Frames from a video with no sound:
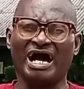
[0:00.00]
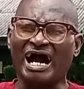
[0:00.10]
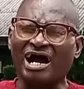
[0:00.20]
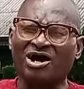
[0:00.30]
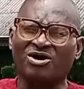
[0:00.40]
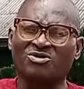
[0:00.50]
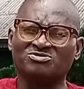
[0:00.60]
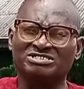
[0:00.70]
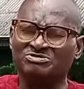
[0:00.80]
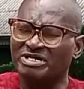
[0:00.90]

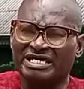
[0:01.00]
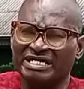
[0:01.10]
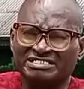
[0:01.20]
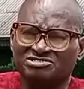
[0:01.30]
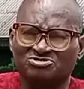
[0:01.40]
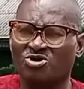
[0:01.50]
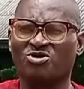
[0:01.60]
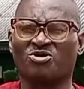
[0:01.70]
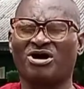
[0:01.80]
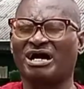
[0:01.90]
How did we get it wrong?
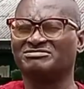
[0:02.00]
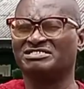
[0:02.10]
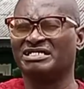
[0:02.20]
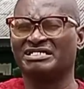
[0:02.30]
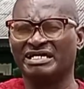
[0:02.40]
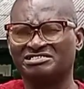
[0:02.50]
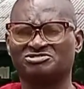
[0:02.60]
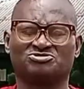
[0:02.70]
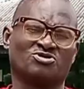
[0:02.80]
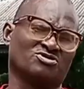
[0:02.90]
Or how did they get
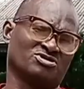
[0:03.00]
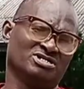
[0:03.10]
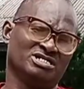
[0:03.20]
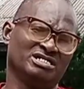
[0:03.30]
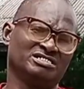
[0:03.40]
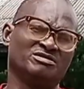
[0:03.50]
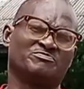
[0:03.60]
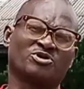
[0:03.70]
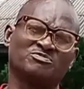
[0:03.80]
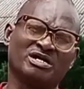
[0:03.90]
it wrong? The
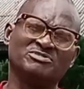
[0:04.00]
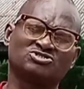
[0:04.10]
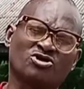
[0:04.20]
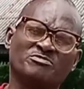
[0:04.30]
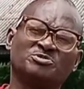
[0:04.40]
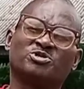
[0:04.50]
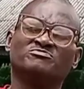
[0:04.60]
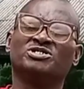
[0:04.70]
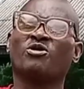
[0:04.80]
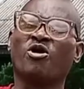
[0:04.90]
problem is coming
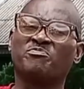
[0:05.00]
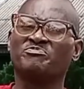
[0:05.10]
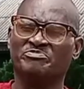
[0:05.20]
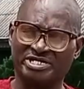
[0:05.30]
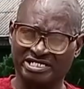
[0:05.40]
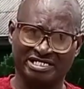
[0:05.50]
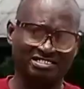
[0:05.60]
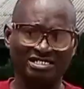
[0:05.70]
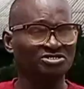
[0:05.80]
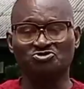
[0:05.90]
from the upbringing.
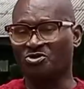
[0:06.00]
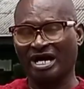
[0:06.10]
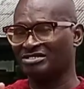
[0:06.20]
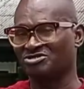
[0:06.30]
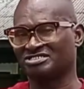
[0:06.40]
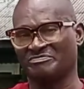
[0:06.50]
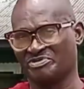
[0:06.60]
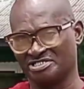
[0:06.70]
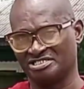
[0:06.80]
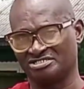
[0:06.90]
You cannot
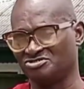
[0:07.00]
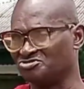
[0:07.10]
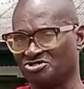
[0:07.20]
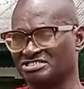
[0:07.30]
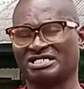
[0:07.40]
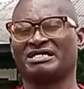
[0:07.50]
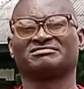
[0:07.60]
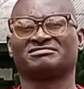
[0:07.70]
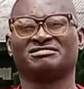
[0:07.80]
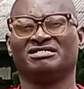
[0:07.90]
separate it. You just can't.
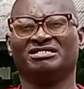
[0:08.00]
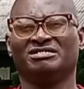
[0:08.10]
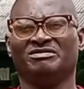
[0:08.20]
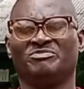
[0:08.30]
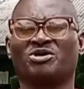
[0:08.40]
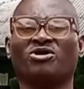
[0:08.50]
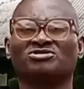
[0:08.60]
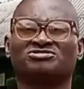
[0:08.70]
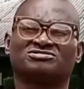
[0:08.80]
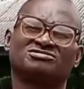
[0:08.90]

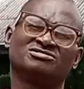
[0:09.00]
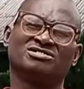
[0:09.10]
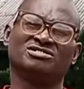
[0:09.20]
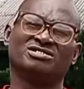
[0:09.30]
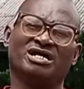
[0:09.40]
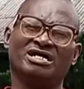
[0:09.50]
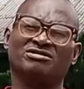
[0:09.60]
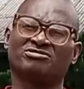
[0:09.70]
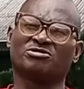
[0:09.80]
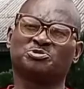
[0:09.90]
Because a
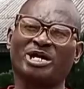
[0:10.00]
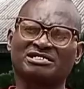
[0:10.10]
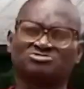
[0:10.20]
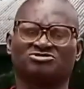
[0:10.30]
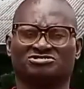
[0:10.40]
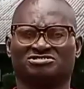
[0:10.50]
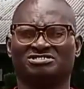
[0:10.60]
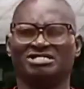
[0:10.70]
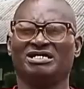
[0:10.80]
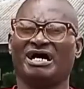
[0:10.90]
of factors
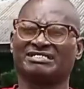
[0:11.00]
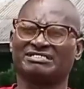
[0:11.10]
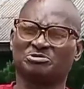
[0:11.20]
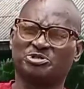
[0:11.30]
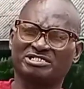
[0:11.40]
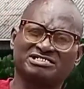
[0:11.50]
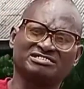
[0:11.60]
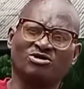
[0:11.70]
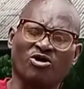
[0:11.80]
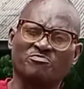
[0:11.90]
has
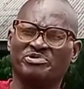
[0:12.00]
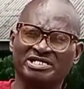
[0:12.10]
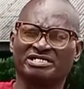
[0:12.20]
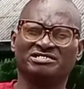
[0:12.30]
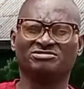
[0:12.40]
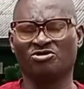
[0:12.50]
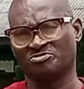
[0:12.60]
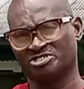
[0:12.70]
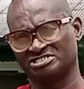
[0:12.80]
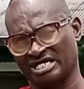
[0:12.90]
affected the upbringing
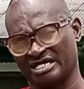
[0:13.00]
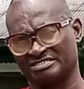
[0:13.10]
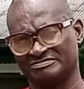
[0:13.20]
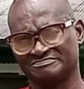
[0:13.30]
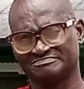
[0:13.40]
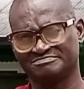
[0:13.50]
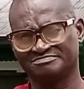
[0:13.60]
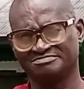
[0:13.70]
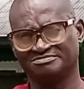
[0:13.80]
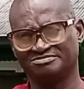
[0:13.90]
of the child.
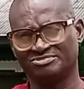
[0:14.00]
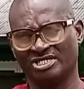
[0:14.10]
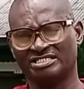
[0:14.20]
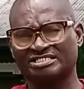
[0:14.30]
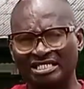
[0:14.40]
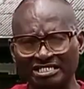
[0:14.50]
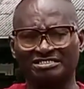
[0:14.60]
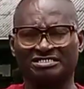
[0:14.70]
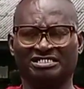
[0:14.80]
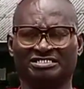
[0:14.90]

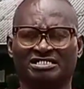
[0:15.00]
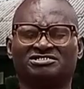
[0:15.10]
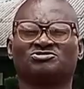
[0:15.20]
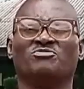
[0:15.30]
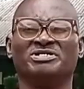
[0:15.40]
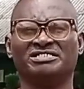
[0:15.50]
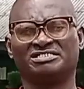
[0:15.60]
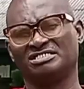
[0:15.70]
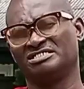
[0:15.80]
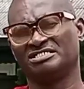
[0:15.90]
Still in this
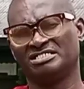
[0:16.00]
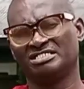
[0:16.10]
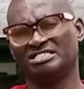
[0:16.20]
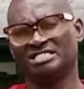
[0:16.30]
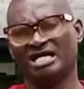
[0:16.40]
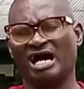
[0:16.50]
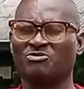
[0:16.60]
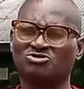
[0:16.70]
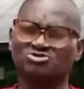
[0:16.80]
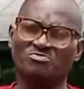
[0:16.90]
community, I
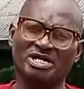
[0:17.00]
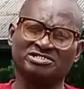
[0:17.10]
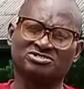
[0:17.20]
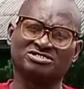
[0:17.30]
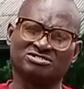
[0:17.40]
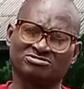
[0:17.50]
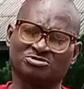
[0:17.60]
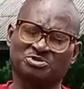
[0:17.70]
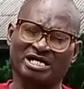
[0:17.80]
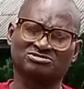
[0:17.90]
want to mention a lot
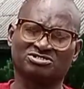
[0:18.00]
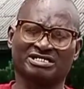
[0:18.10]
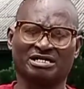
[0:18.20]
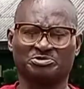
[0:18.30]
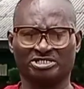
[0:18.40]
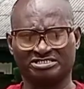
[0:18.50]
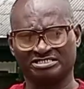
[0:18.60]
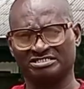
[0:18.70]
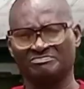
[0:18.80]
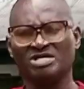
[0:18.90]
of factors that
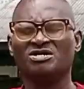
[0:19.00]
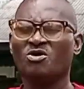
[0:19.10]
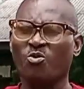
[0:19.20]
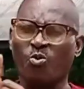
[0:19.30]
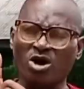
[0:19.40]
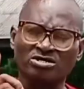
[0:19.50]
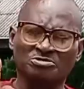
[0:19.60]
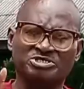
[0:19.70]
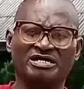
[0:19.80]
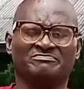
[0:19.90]
affected them. One
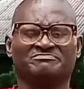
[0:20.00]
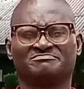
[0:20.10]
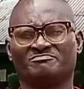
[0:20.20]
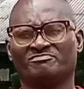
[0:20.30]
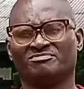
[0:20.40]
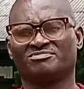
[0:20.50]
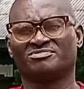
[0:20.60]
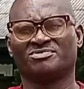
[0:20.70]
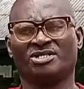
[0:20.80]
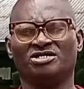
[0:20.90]
of them
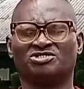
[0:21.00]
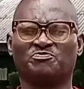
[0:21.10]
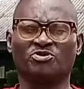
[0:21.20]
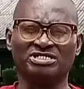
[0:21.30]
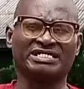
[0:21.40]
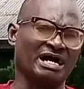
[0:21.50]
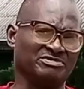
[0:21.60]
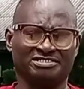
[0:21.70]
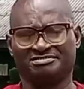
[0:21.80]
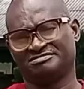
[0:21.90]
is polygamy.